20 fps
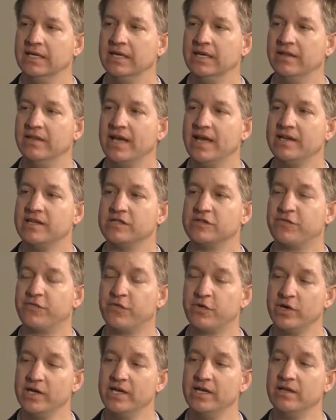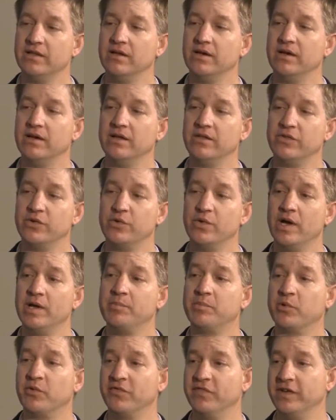And that is free uh, through
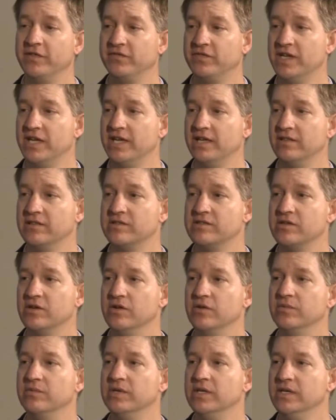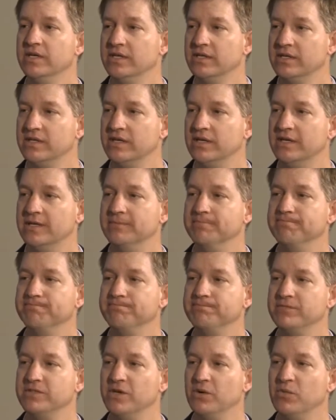April 15th, so um,
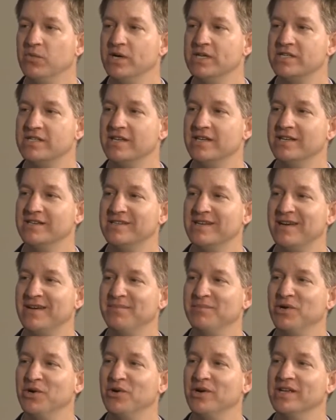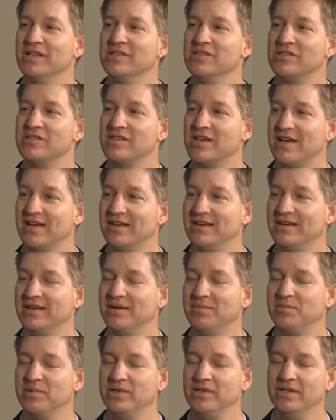don't waste any time. Go ahead and sign
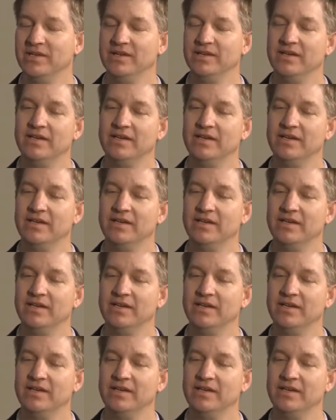up.